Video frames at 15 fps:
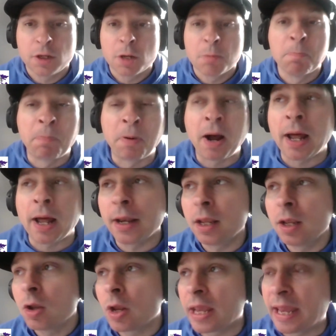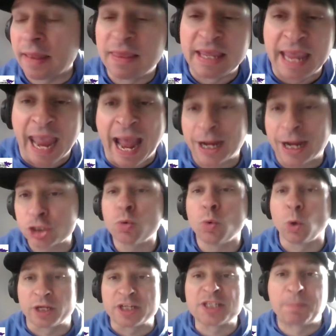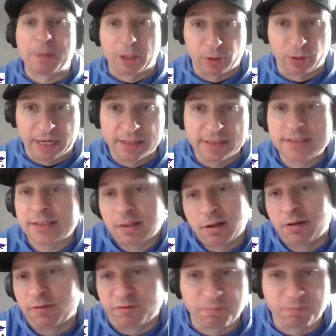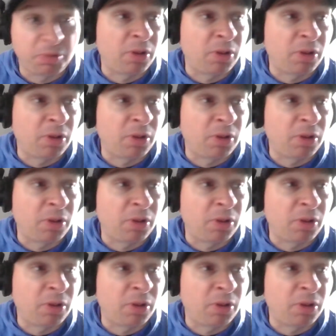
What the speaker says: But in the actual experience of